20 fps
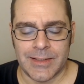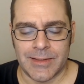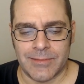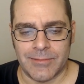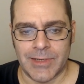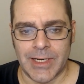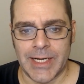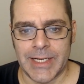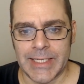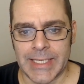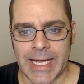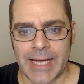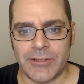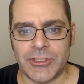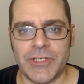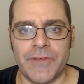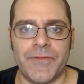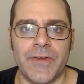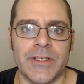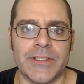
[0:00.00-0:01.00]
Right? Now
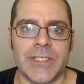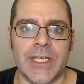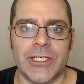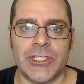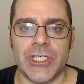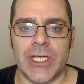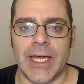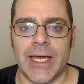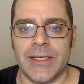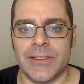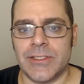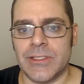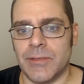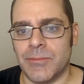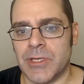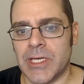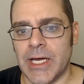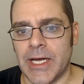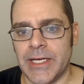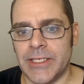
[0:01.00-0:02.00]
she feels like she has some
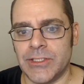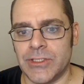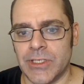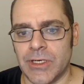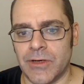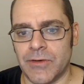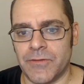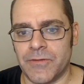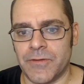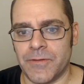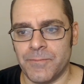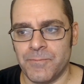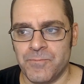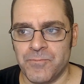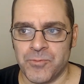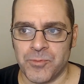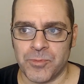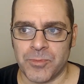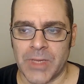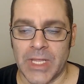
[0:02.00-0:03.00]
kind of
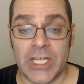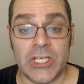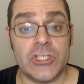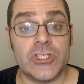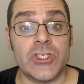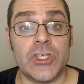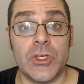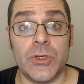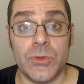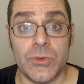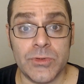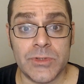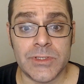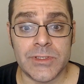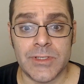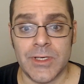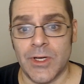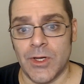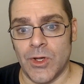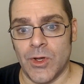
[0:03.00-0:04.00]
excuse,
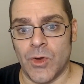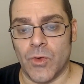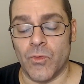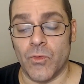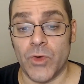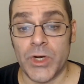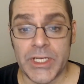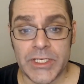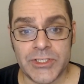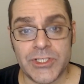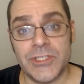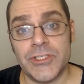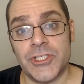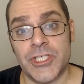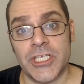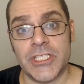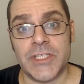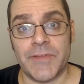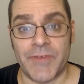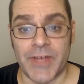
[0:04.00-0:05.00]
reason,
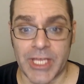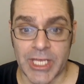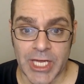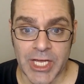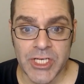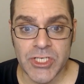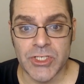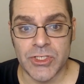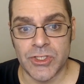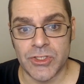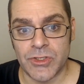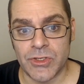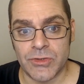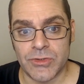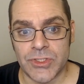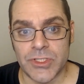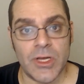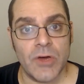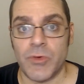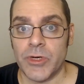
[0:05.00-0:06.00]
justification to do
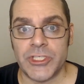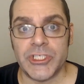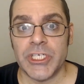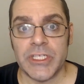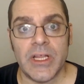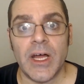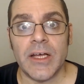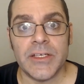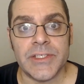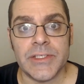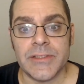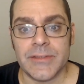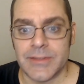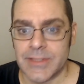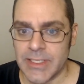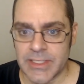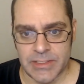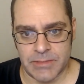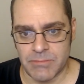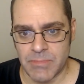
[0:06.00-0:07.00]
so, which she doesn't.
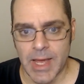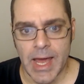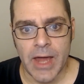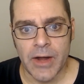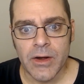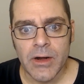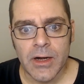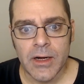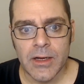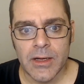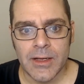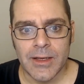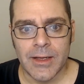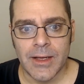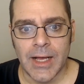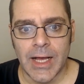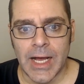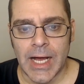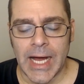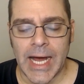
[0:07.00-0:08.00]
Doesn't matter.
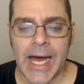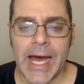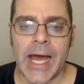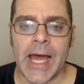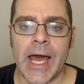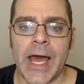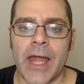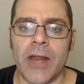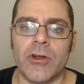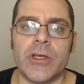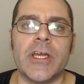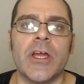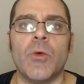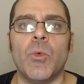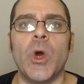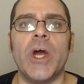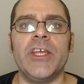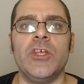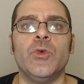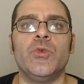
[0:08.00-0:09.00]
I don't care
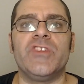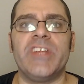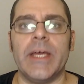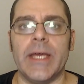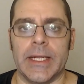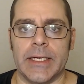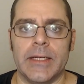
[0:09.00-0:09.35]
what you did.